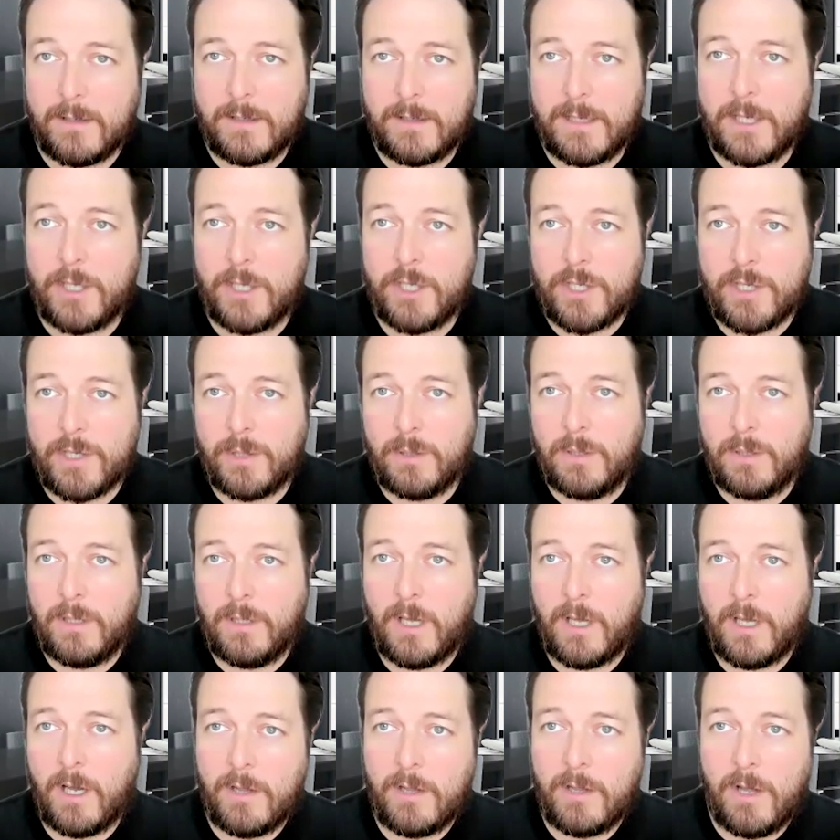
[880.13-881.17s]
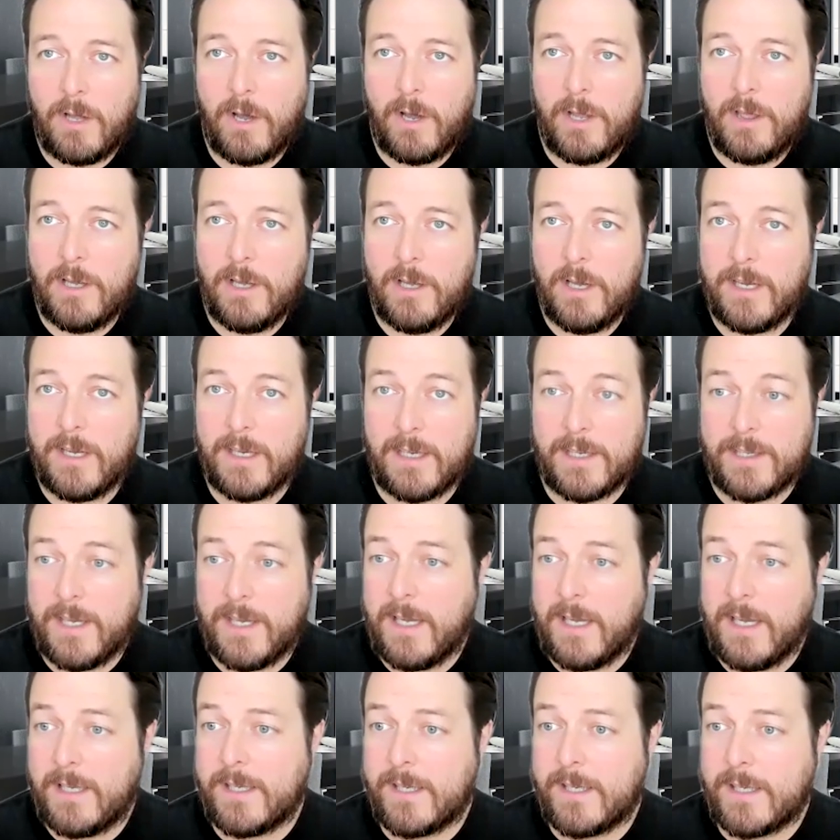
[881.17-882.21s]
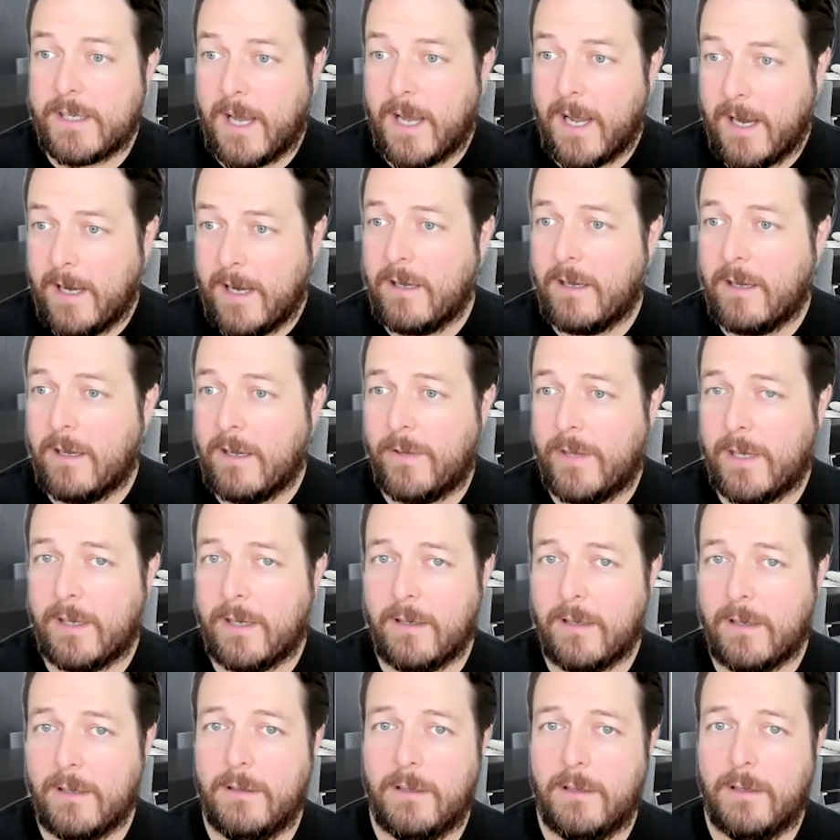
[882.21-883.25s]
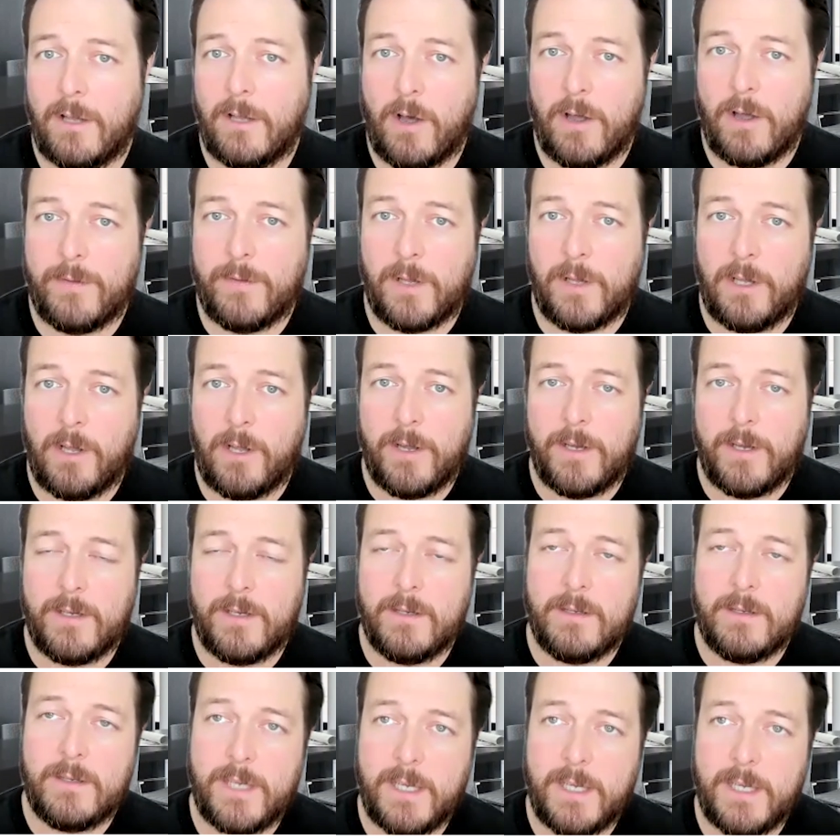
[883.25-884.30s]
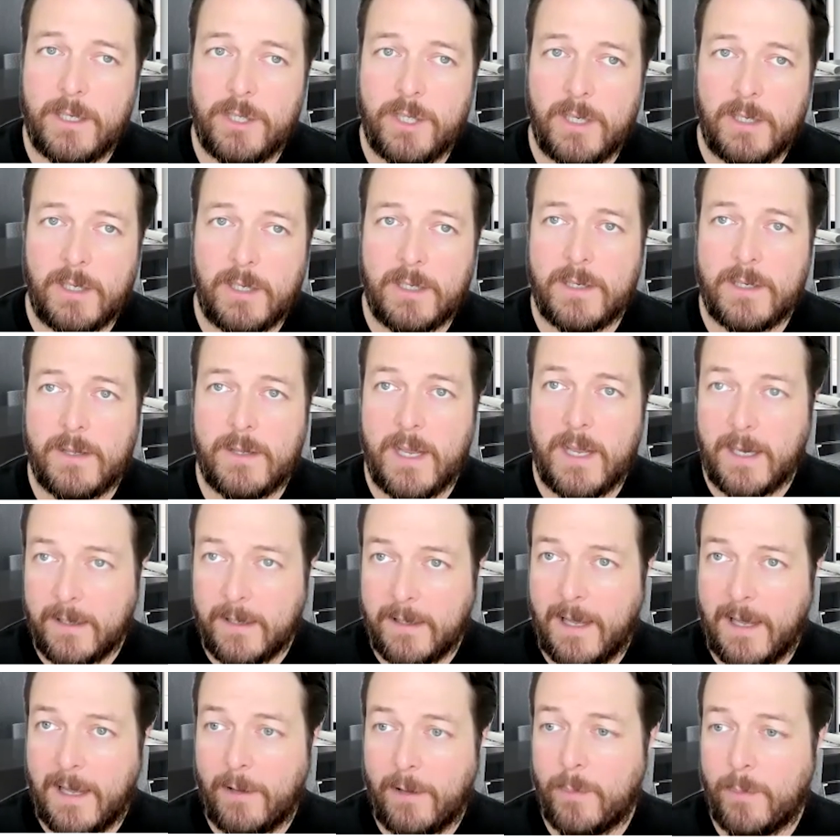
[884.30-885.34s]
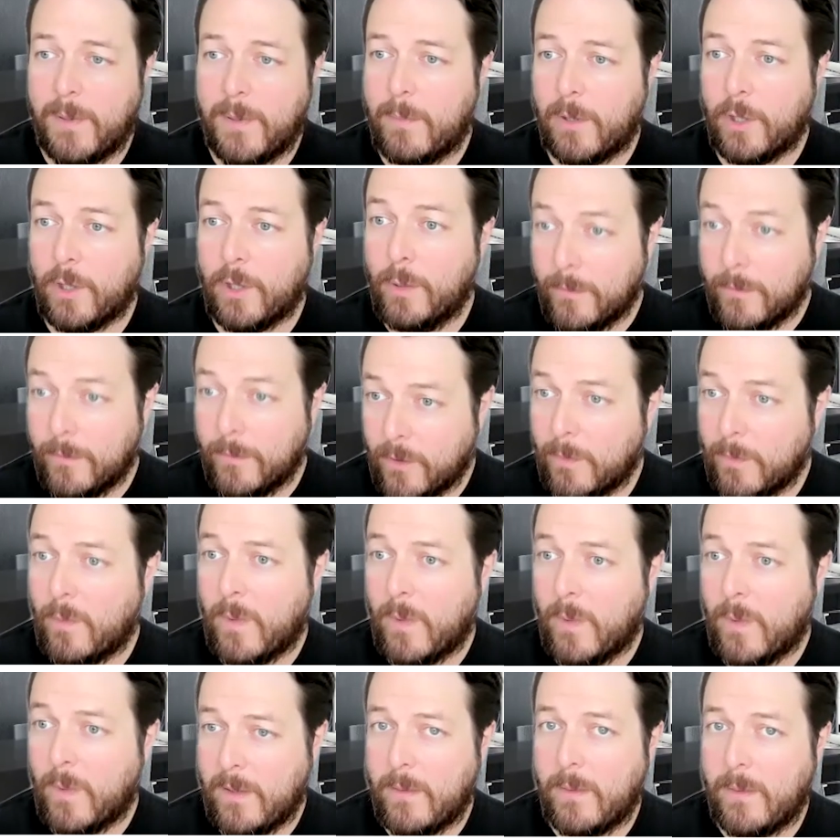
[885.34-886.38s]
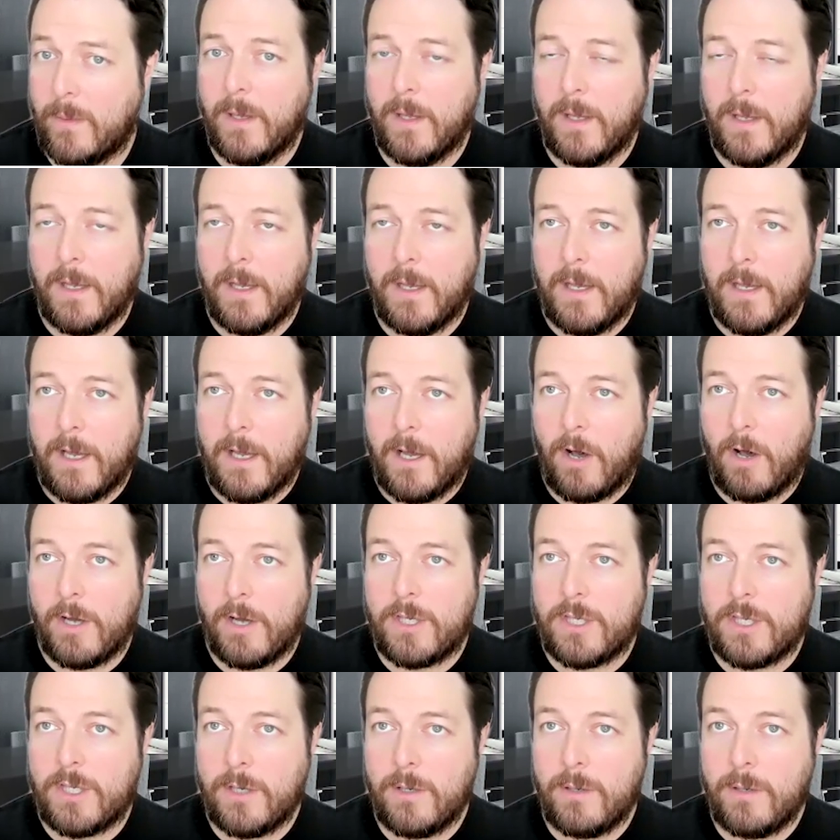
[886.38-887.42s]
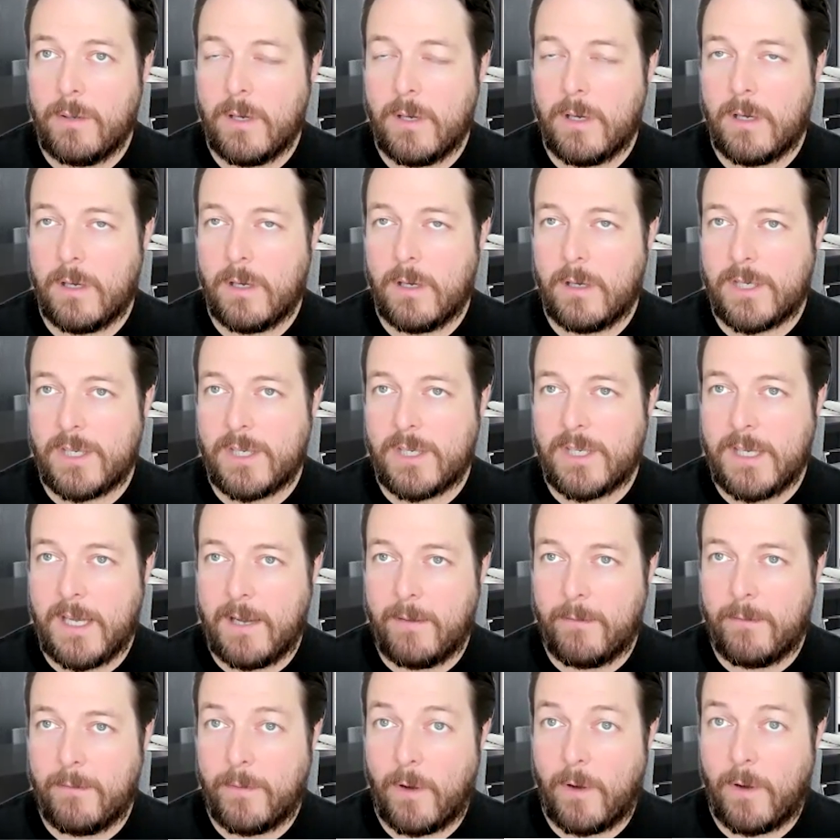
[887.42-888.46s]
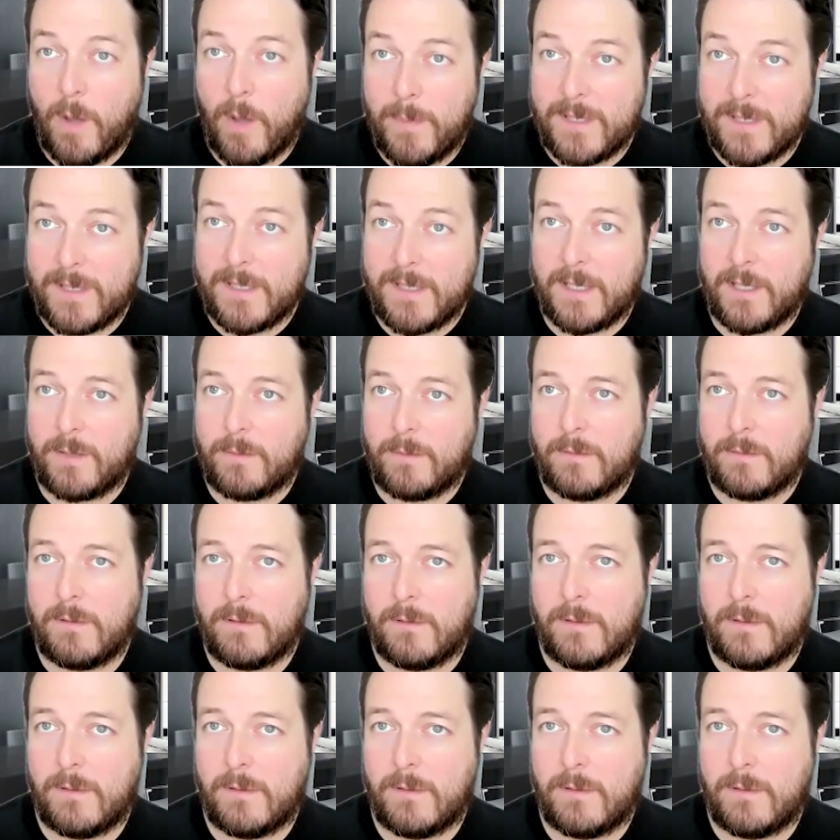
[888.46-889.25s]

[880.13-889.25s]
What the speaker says: Digital online learning is here to stay. I think live online teaching is a thing now that people are comfortable with. I do see, and for our business